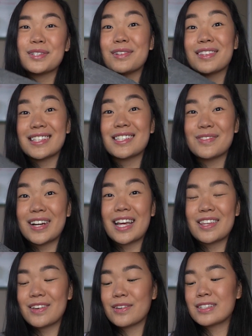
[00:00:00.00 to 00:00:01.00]
So this is what
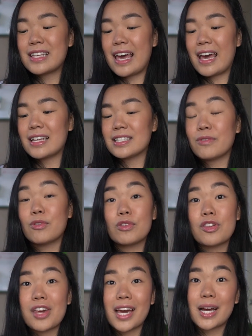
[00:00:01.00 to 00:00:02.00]
I use. And if you
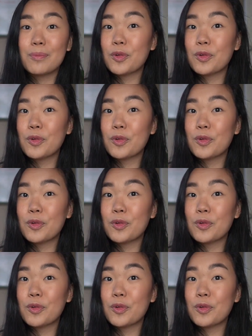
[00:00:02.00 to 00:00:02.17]
want to check